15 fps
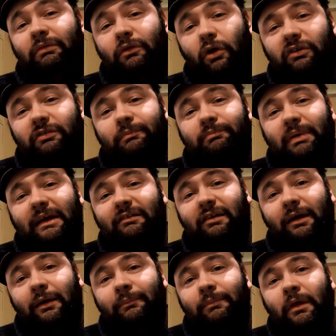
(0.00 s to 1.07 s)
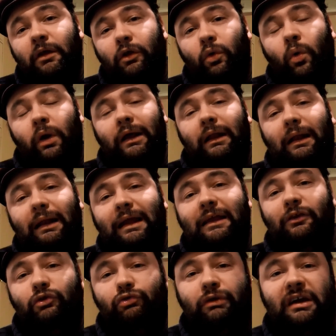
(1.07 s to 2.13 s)
Nice and bitter, quite
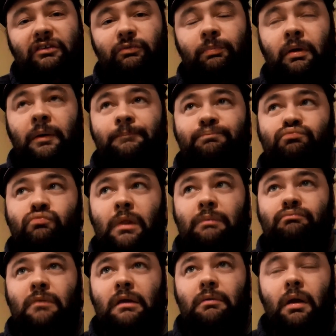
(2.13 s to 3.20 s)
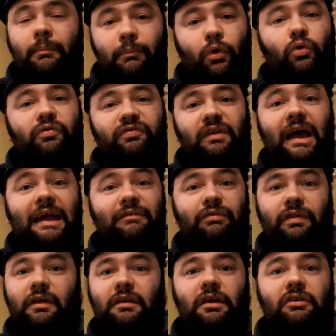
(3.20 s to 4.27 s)
clean, crisp, more
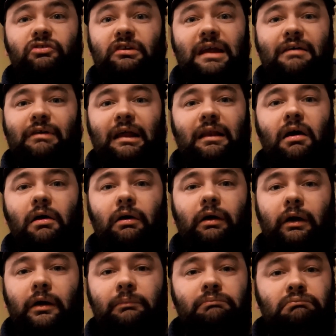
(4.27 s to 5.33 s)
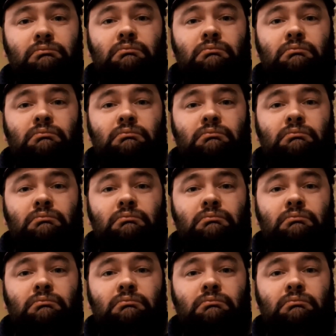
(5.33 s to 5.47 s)
flavour than a generic lager.